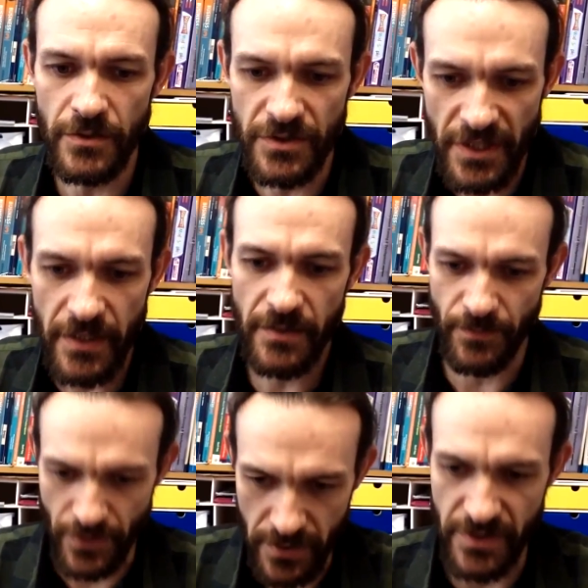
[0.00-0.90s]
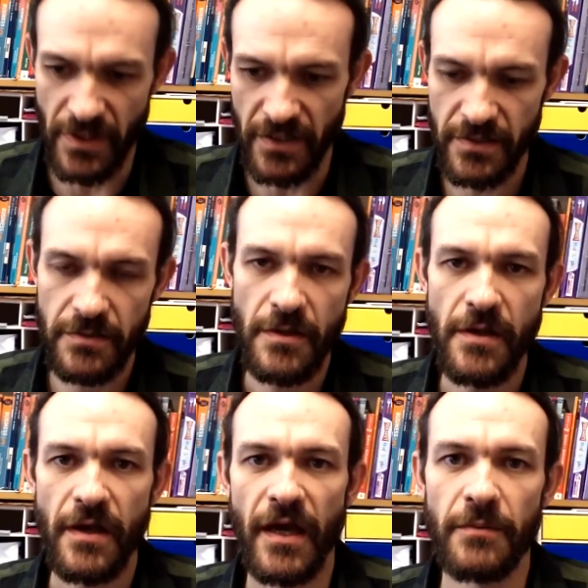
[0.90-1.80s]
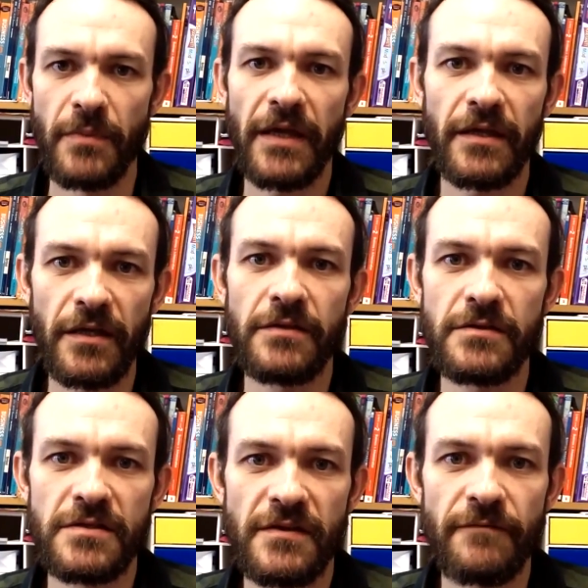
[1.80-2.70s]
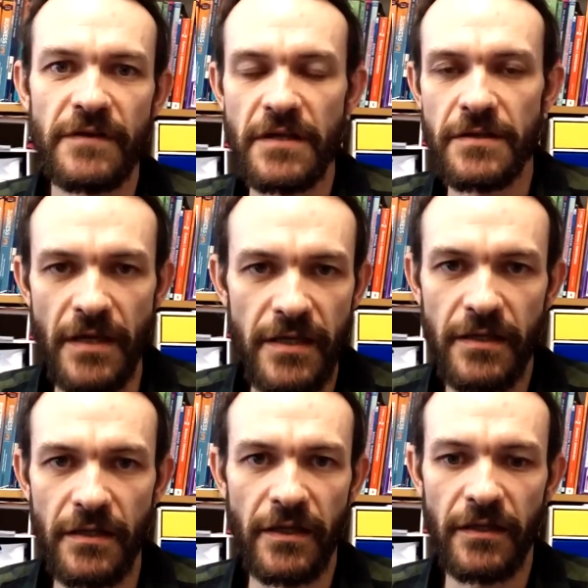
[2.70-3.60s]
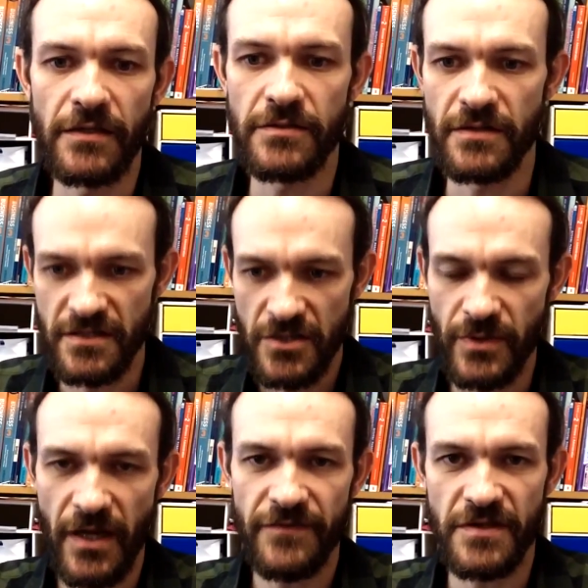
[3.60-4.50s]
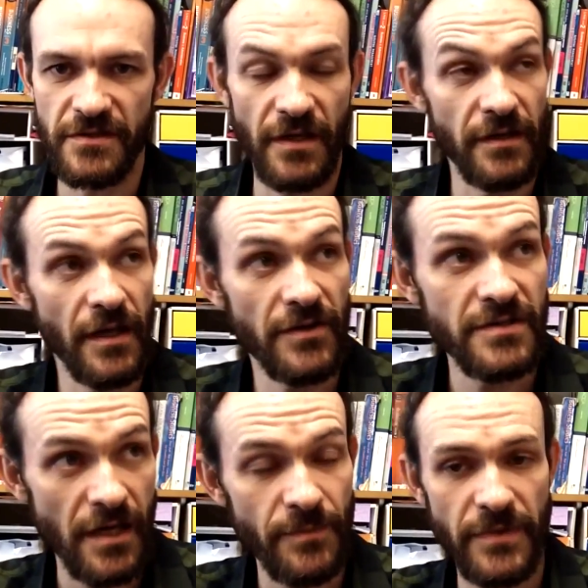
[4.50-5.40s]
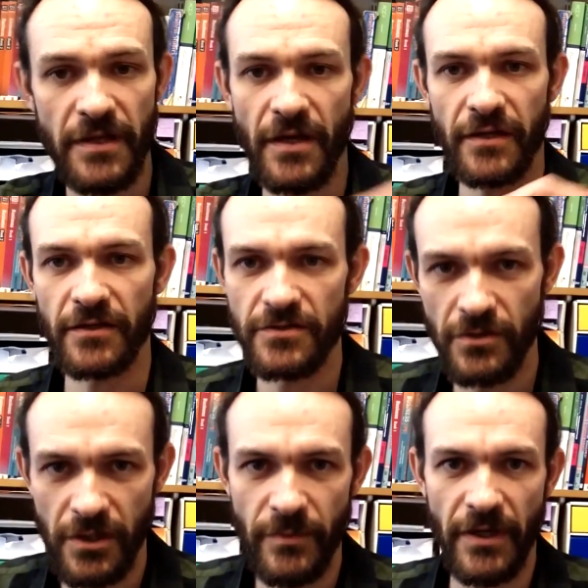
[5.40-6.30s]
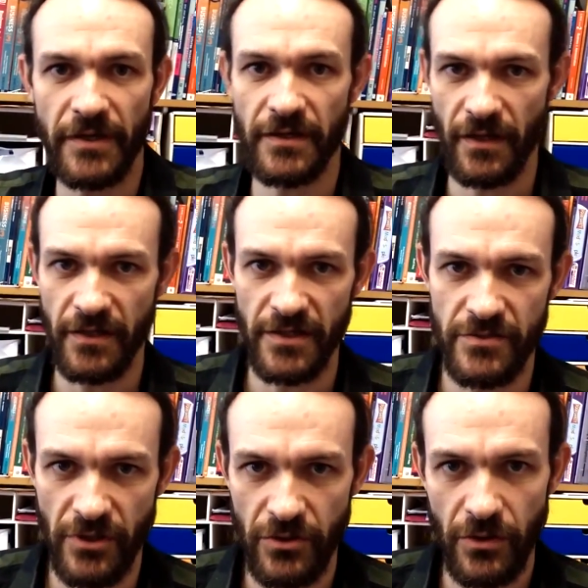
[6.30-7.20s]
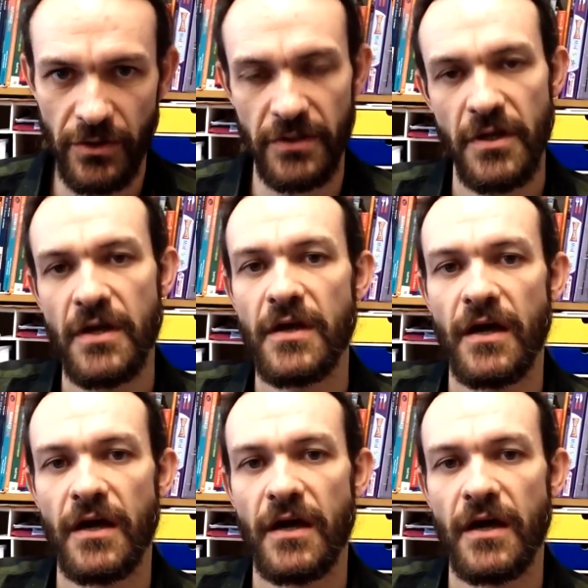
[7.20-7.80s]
to take the process and make it into something that they can link into. This is what I've just done. Now it's up there. Now I can talk about it. It's recorded.